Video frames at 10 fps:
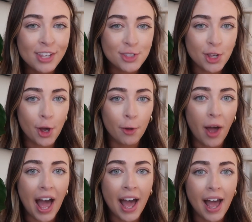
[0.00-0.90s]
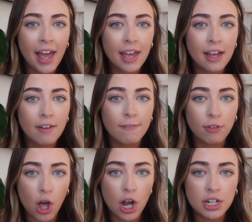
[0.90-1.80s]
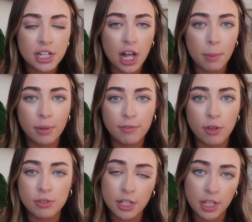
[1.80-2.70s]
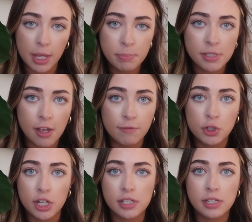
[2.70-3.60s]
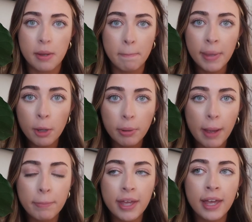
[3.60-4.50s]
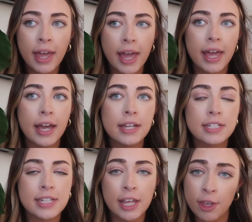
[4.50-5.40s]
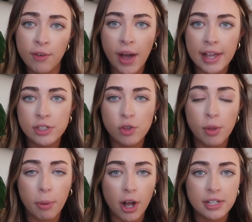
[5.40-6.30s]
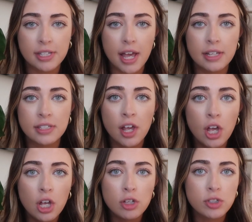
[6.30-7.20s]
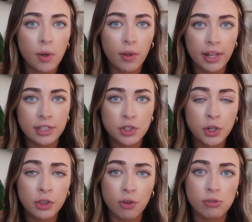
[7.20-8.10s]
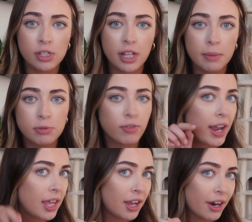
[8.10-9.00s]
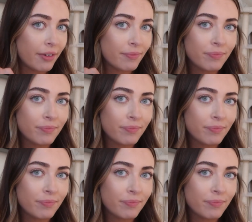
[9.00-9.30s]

So I vlogged a couple of those clips of just meal prepping and taking you guys through the process. So I'll insert those clips right here.